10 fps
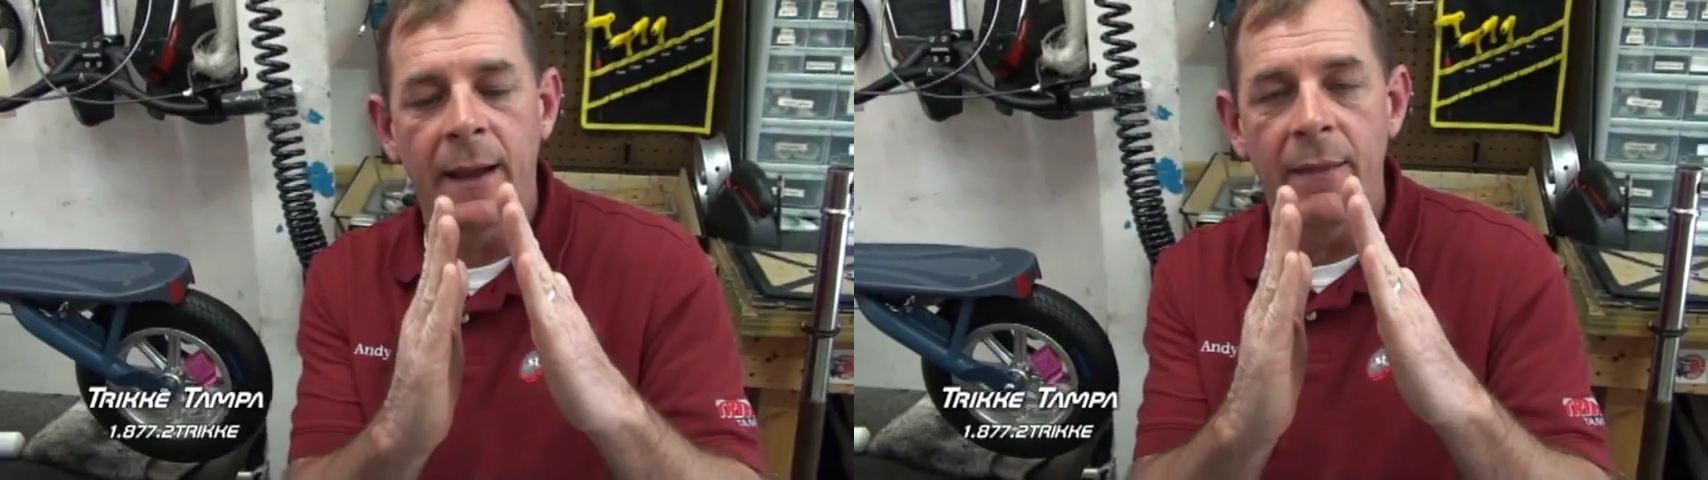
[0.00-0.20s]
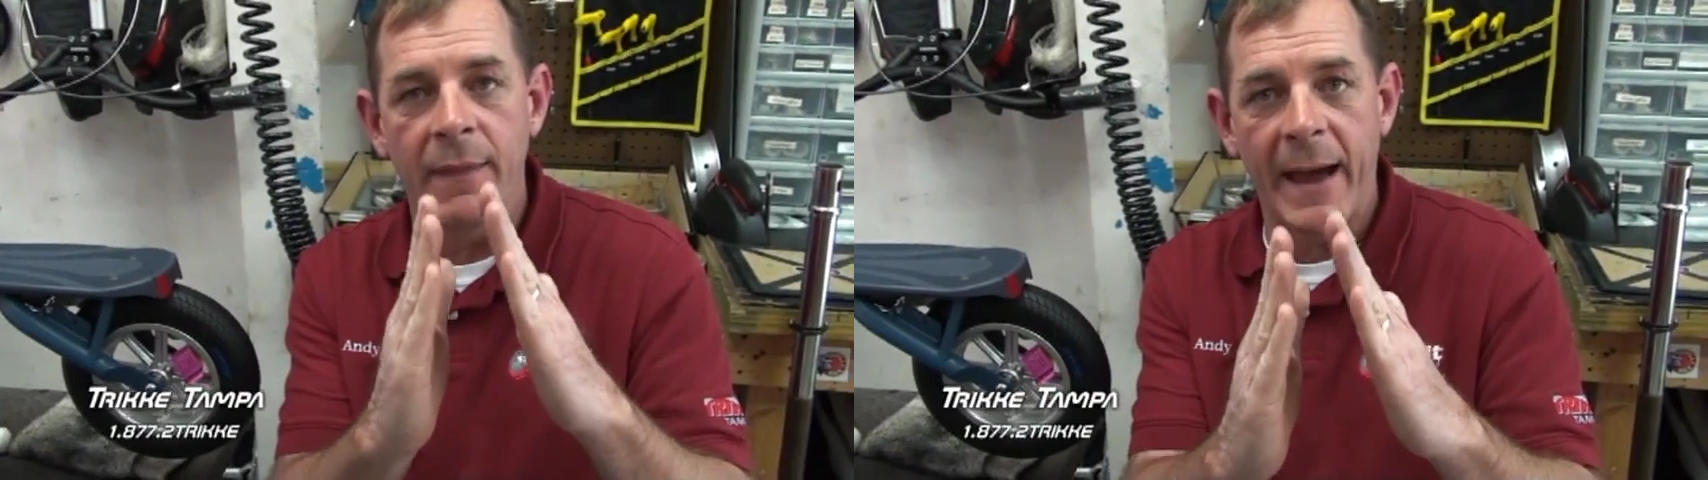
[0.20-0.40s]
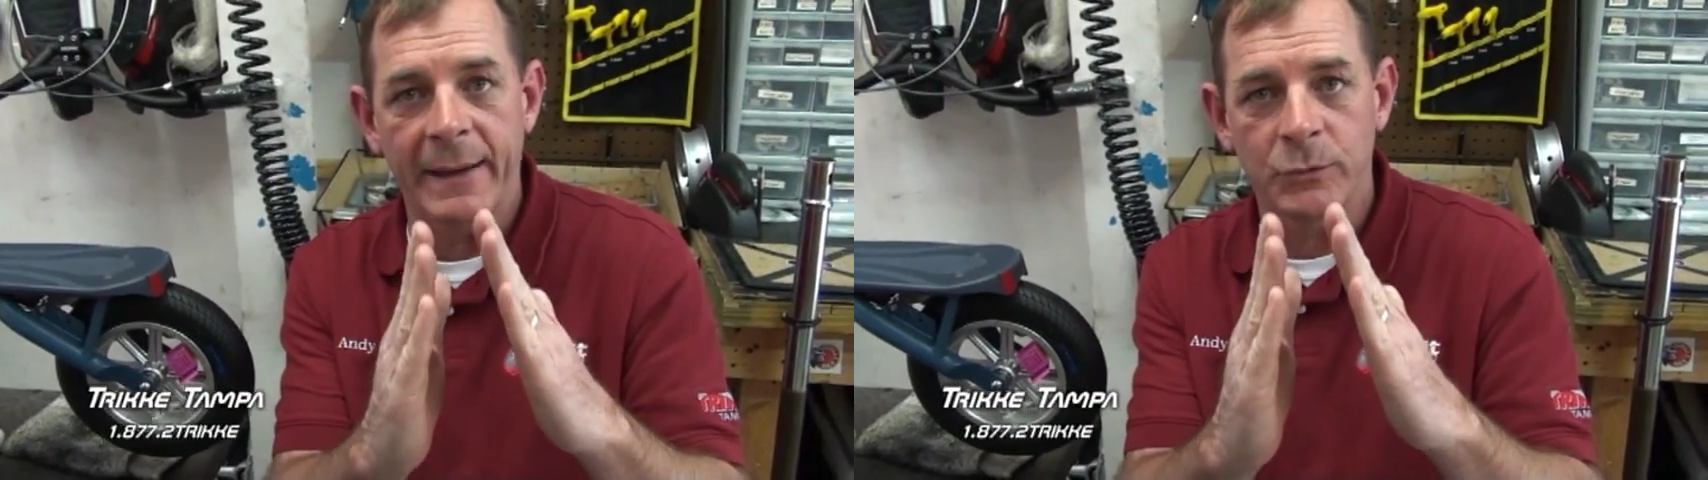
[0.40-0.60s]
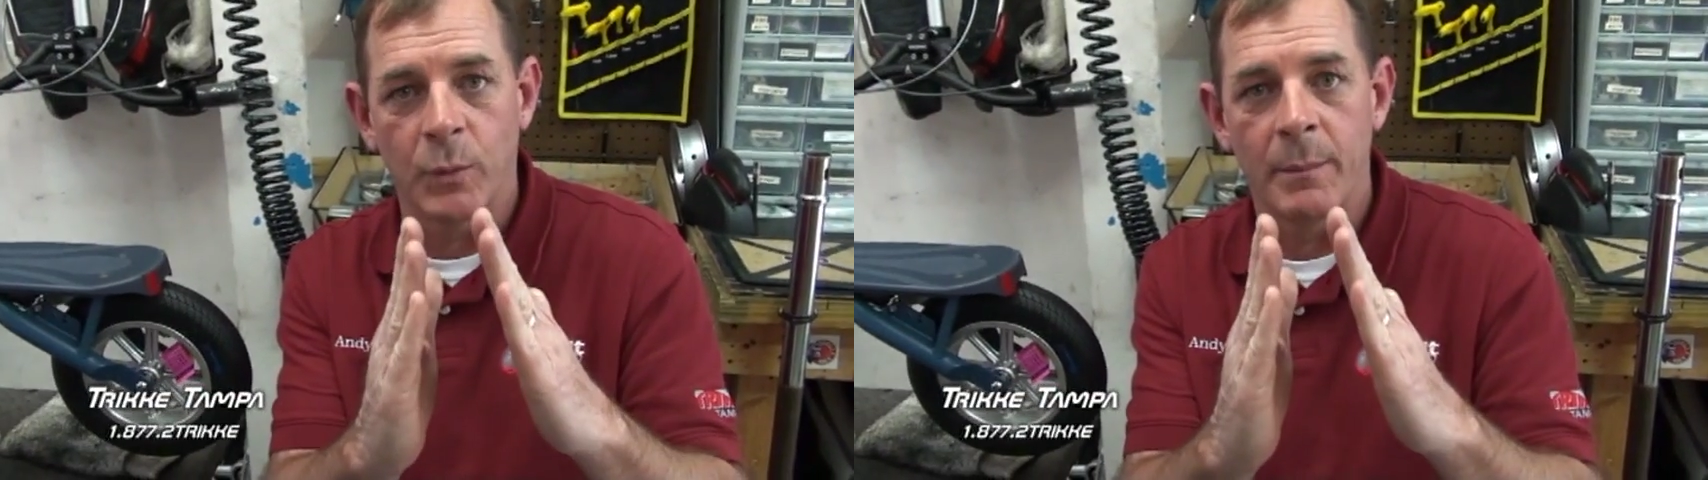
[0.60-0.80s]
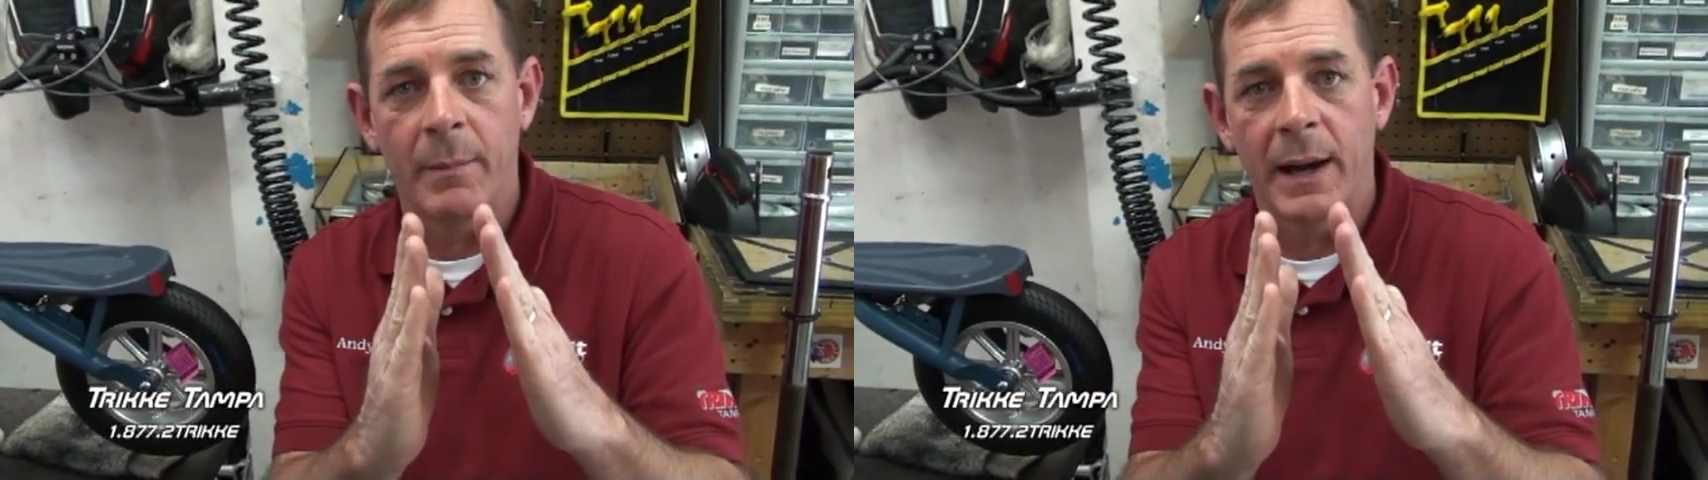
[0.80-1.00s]
and that's
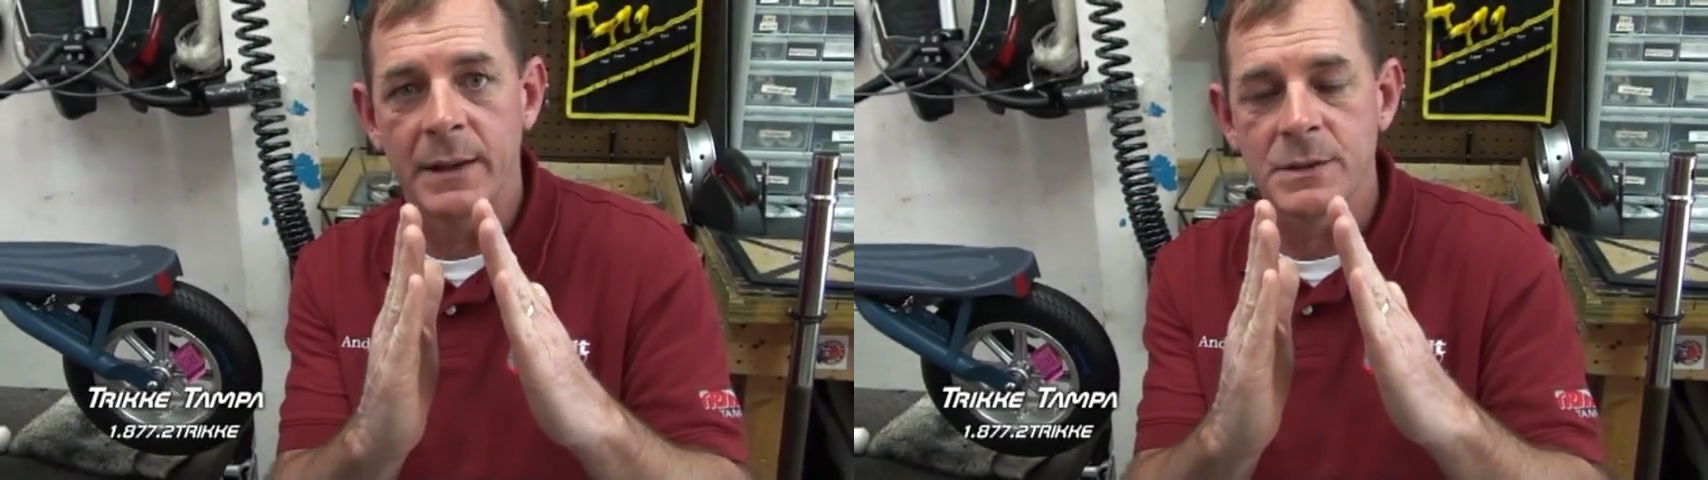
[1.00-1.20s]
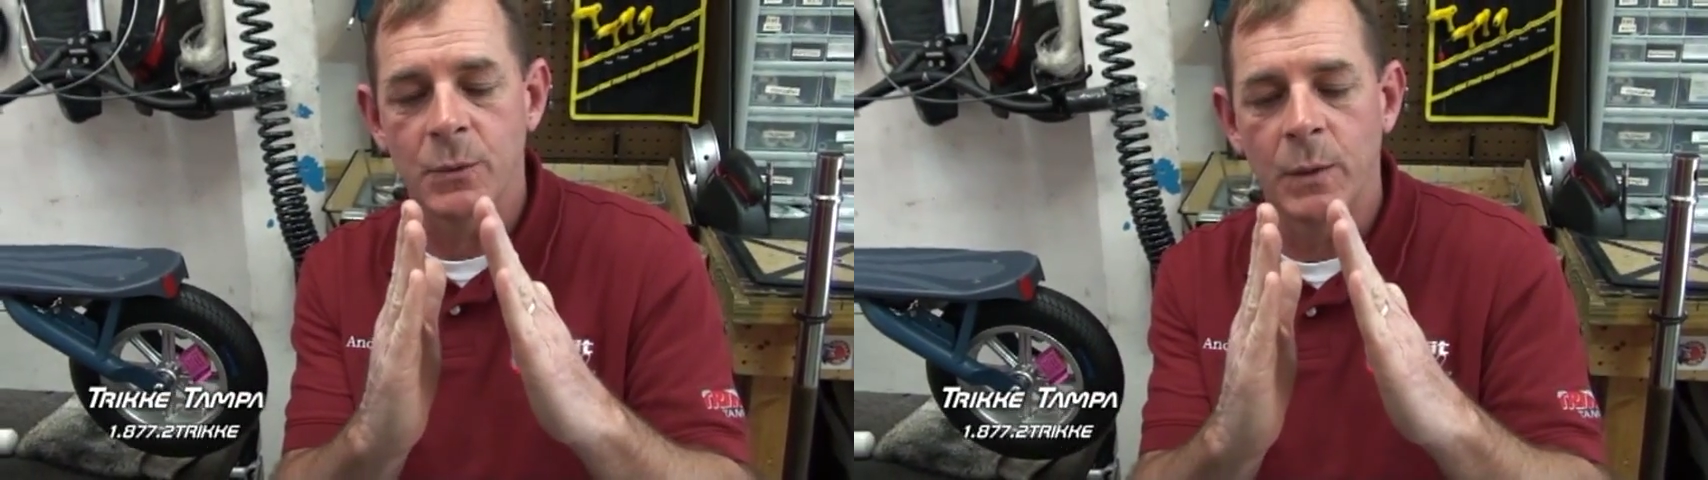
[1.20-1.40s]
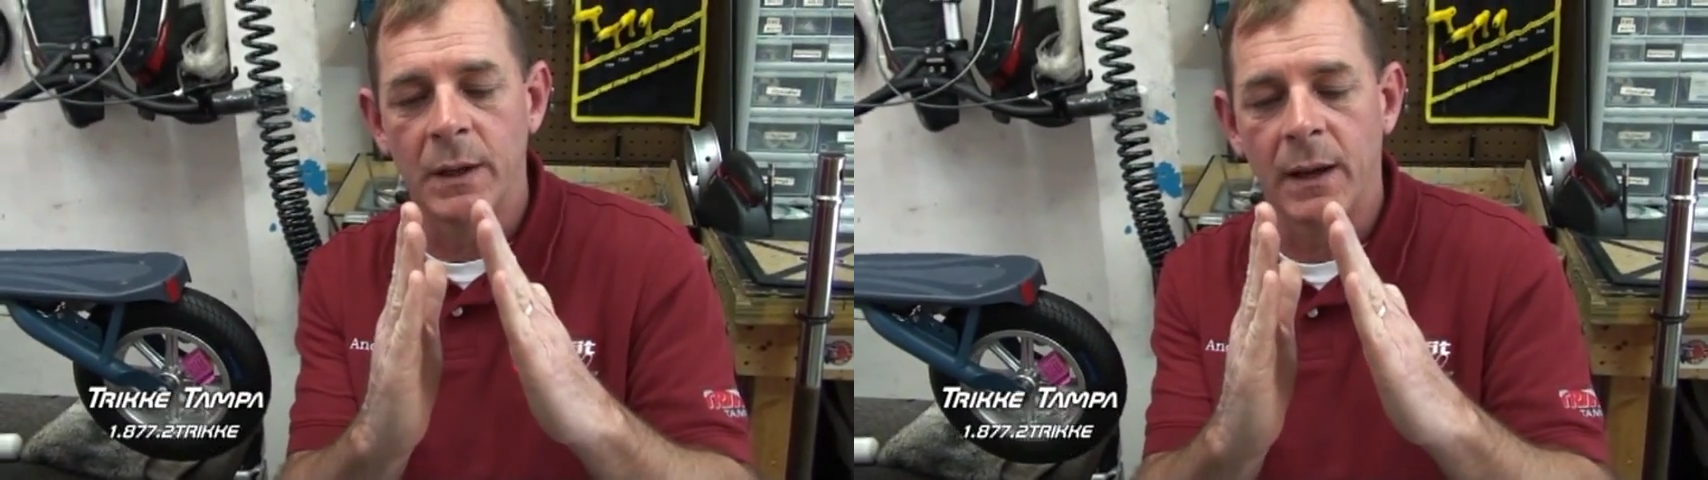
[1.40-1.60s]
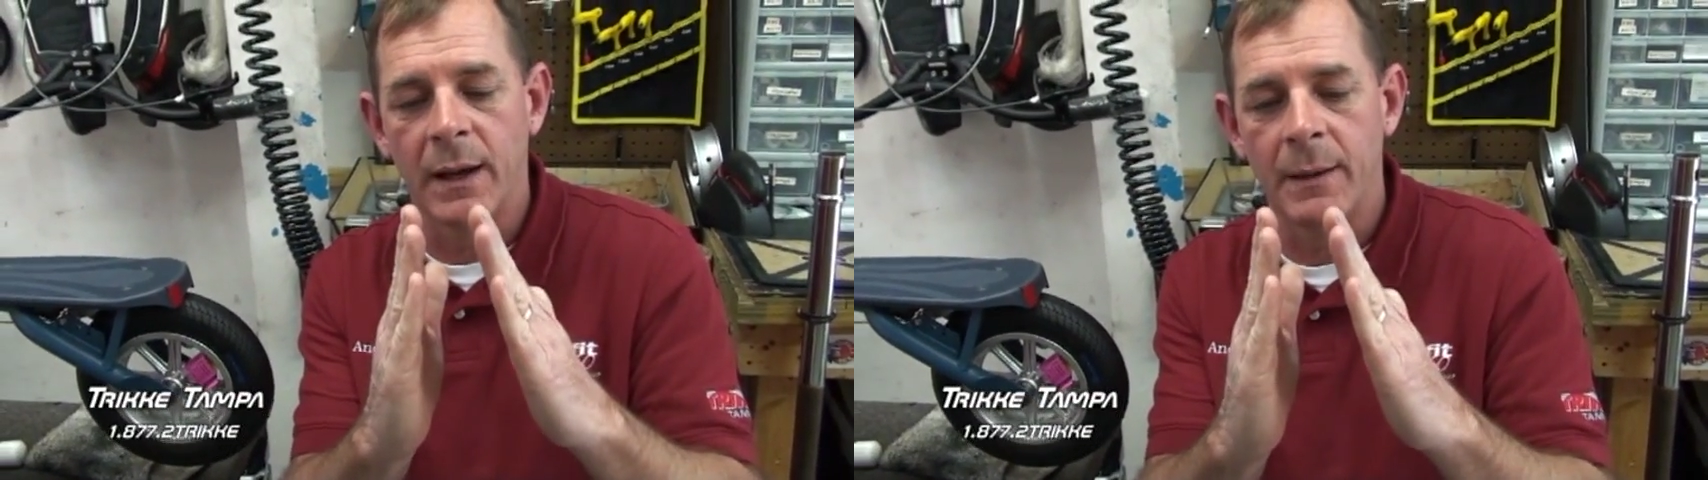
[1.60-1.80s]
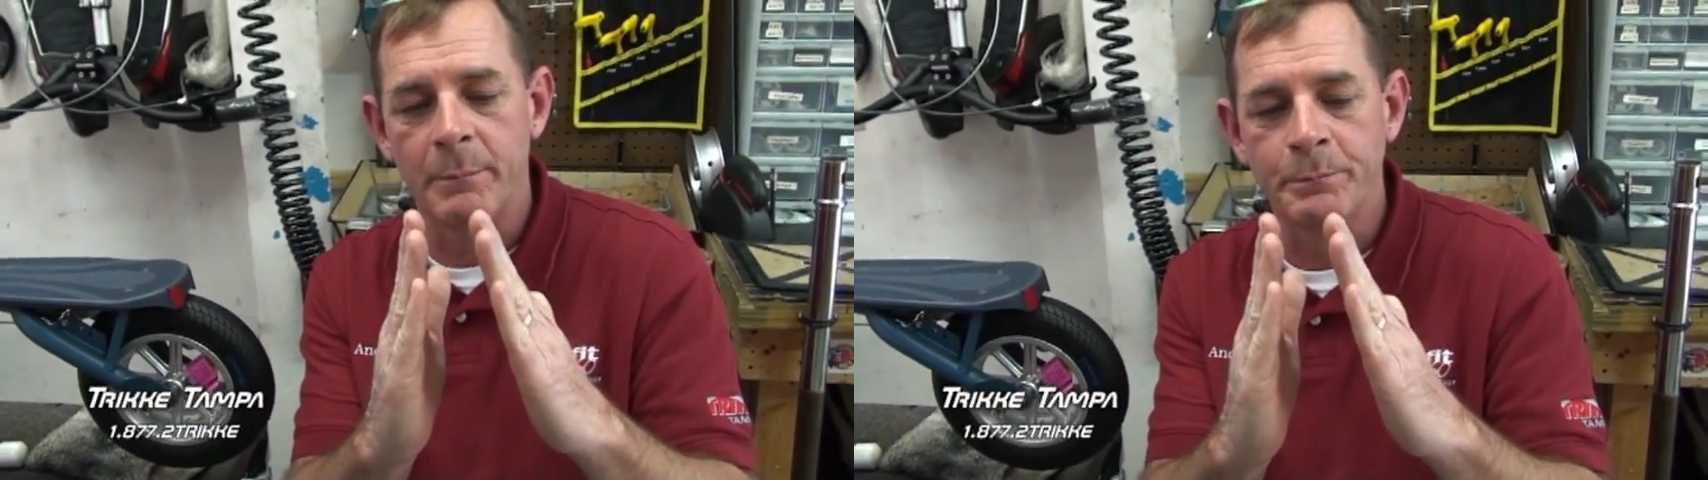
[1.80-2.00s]
what binds the wheel
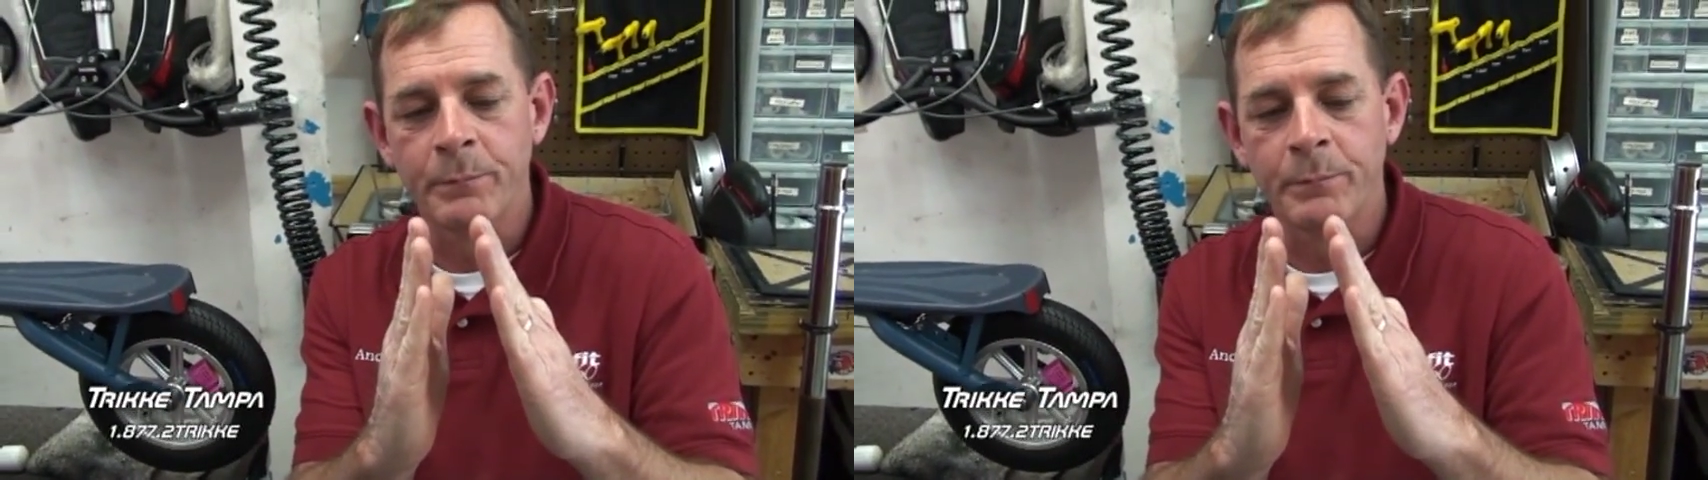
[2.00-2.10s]
up.